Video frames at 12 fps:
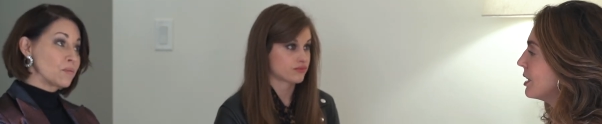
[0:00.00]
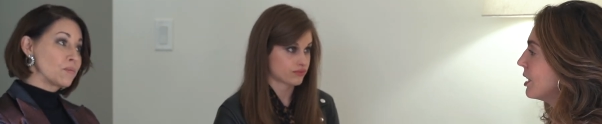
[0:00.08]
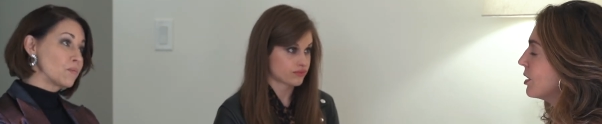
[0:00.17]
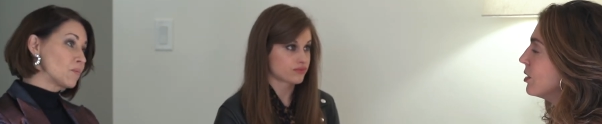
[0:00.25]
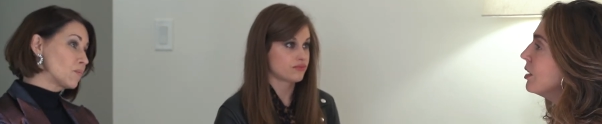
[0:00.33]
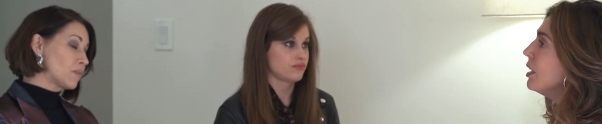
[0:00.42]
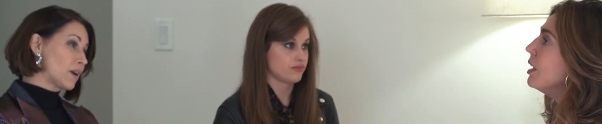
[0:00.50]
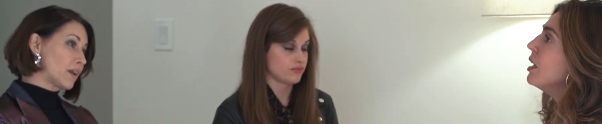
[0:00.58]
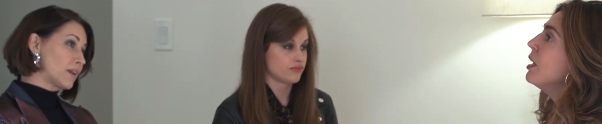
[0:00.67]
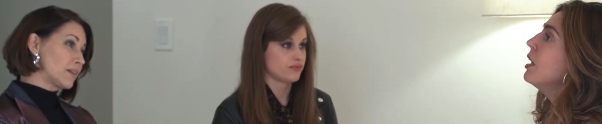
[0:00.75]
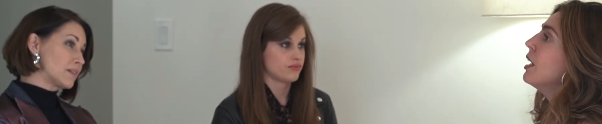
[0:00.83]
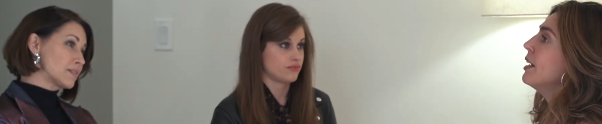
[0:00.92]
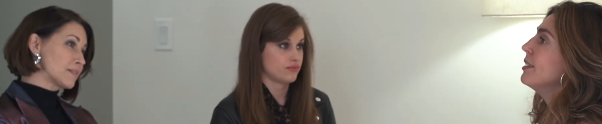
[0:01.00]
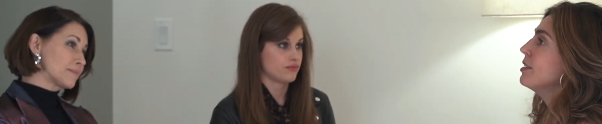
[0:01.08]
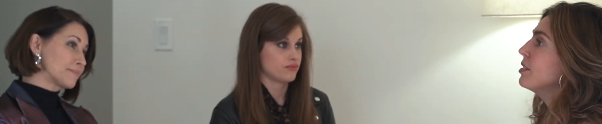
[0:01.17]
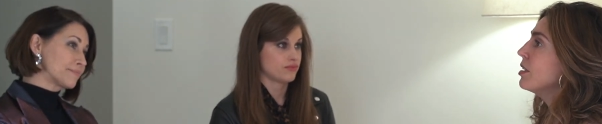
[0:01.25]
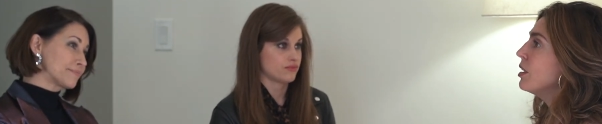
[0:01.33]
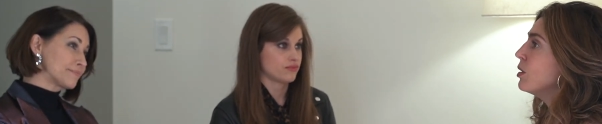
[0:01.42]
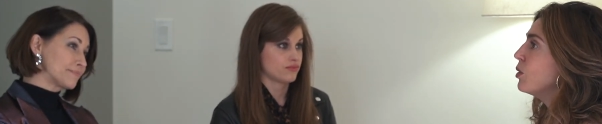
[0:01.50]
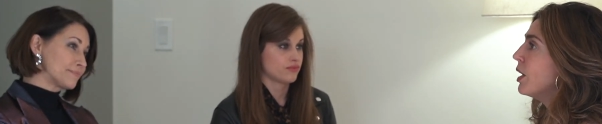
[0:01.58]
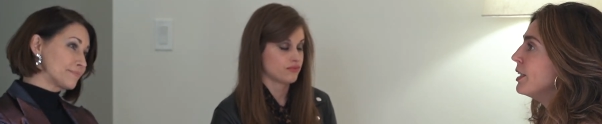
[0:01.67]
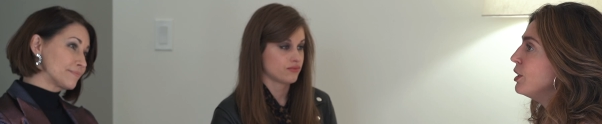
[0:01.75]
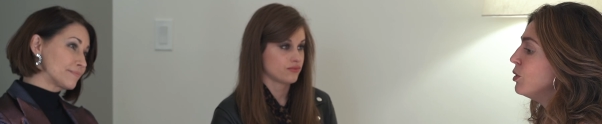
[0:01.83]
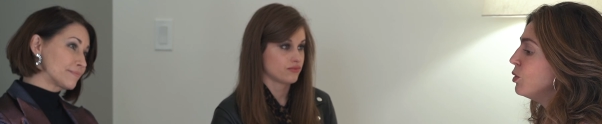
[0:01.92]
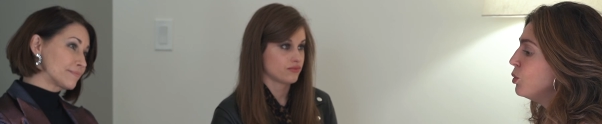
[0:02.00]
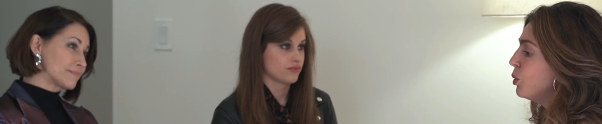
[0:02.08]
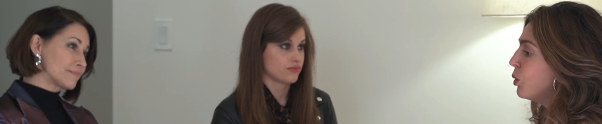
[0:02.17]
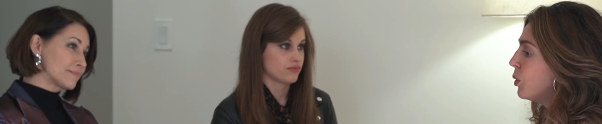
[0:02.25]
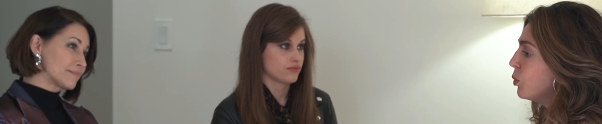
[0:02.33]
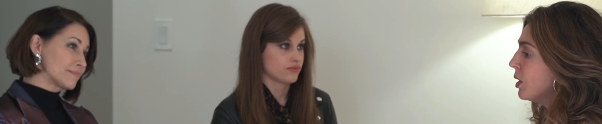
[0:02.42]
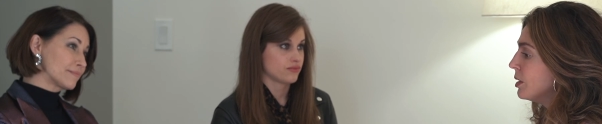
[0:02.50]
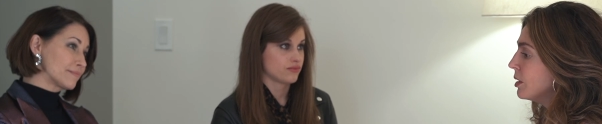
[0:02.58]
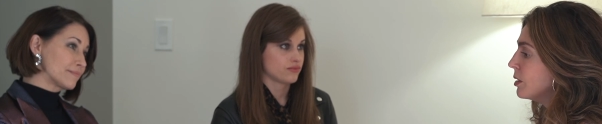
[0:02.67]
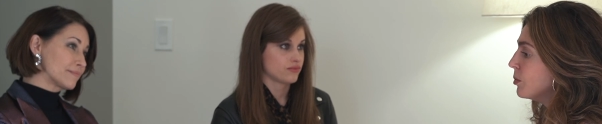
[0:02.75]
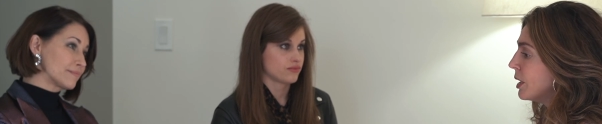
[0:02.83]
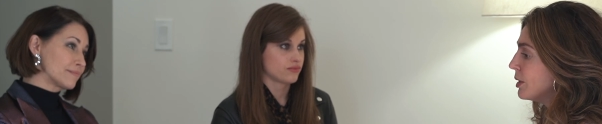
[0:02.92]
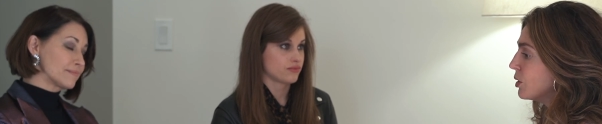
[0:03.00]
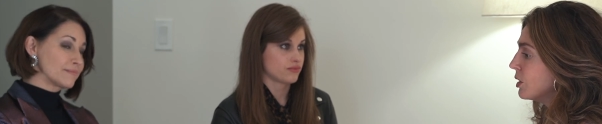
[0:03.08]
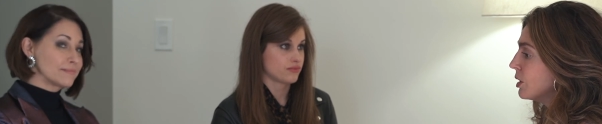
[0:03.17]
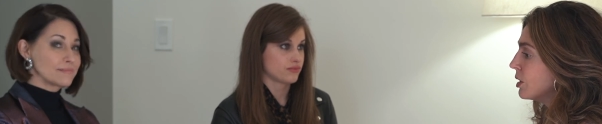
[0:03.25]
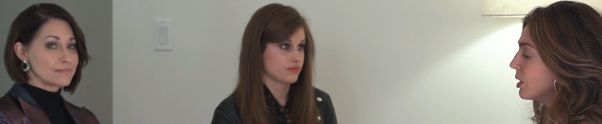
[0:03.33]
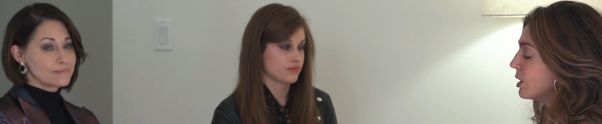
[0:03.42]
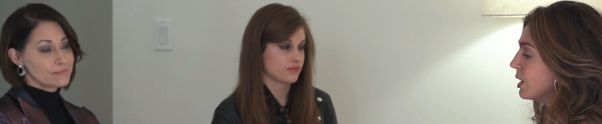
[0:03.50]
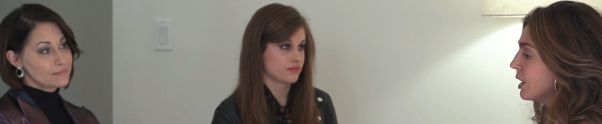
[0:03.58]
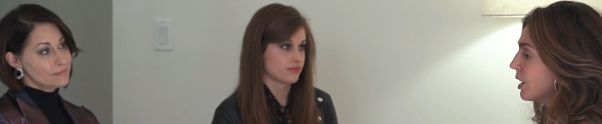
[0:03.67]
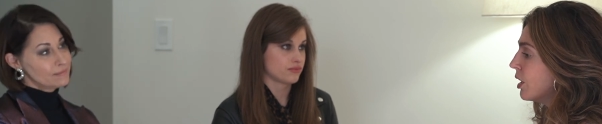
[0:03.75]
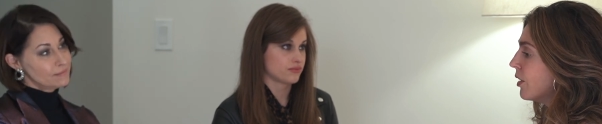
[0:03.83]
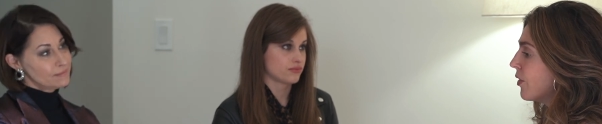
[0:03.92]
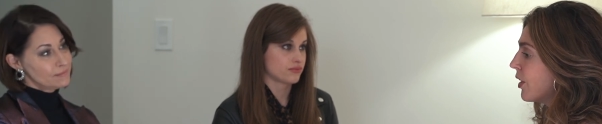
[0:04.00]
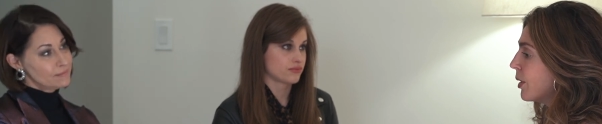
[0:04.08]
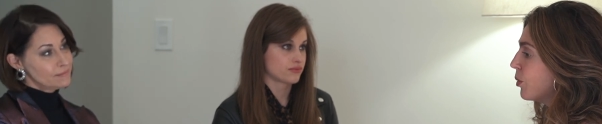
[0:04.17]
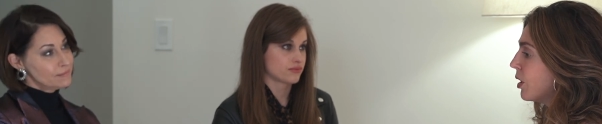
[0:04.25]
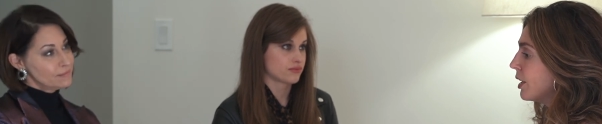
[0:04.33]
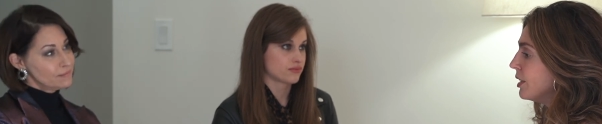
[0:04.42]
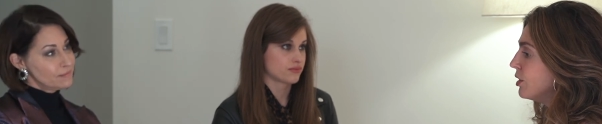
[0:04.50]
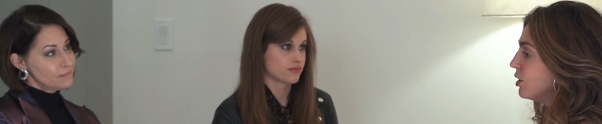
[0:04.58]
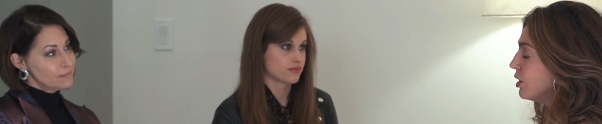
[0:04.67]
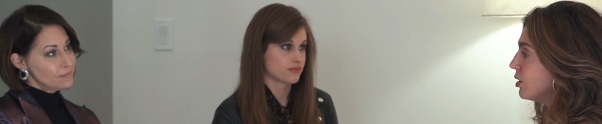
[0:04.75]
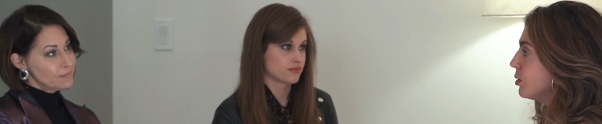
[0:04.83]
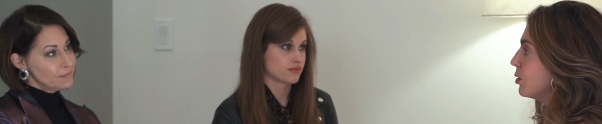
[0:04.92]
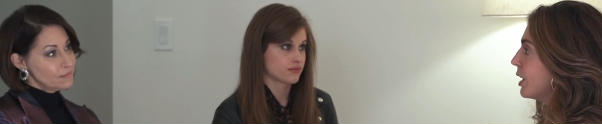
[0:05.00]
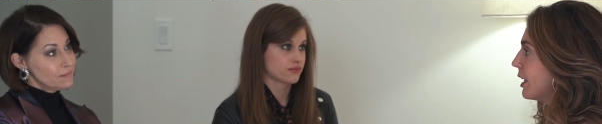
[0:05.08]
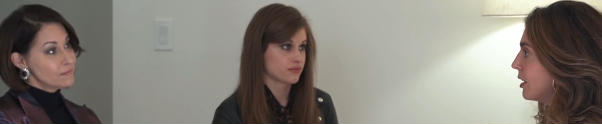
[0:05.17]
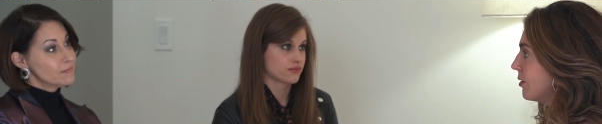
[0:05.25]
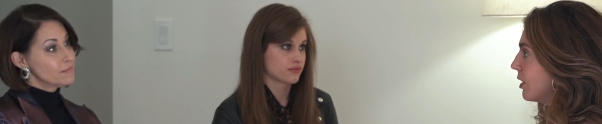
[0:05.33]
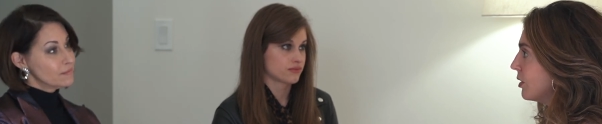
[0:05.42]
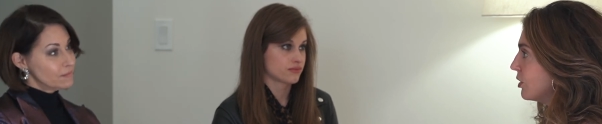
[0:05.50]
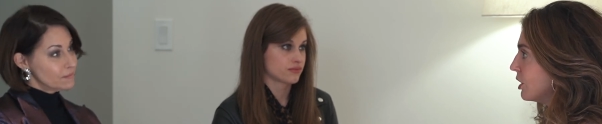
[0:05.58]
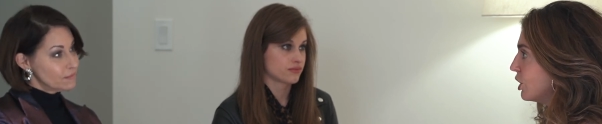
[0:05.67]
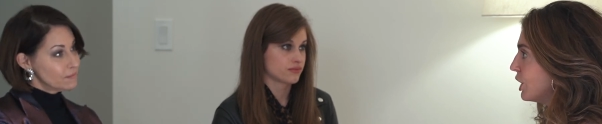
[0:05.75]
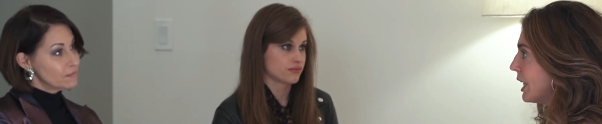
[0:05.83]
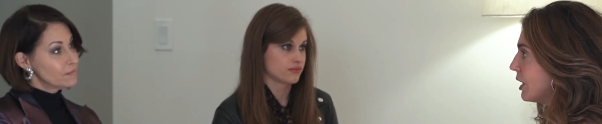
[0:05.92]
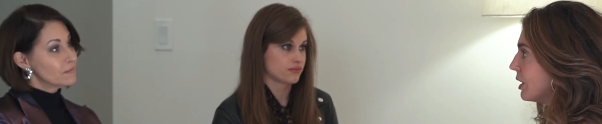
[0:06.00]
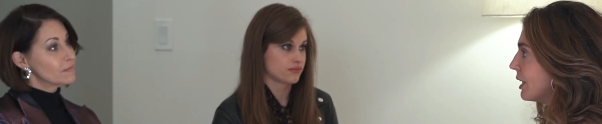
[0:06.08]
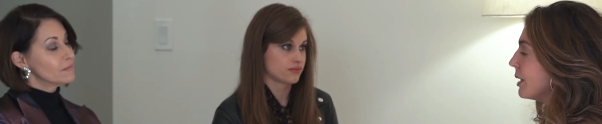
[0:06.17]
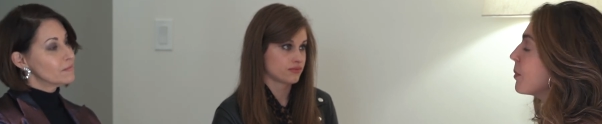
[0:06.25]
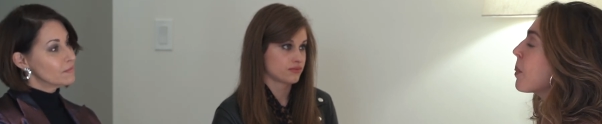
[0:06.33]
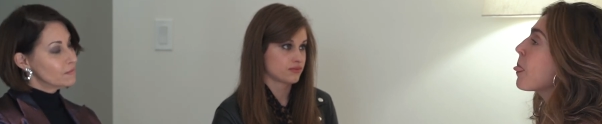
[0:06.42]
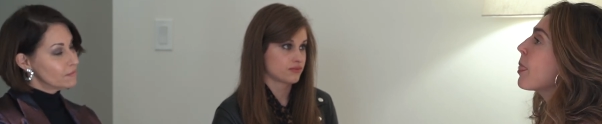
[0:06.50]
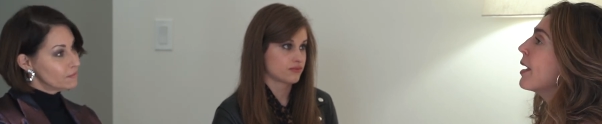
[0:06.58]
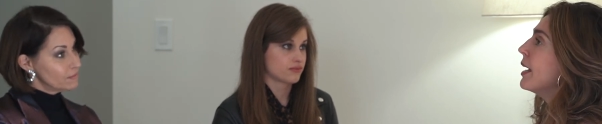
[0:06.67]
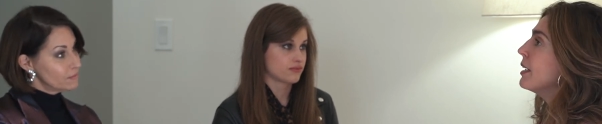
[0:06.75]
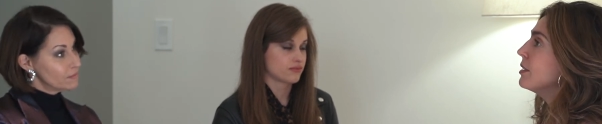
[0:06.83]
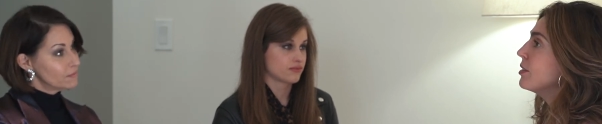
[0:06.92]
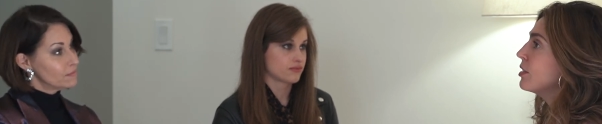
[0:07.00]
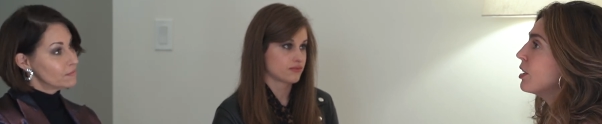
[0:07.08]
Speaker 1: the tunnel? And so I knew once my story started taking off that I wanted to get involved in a charity. And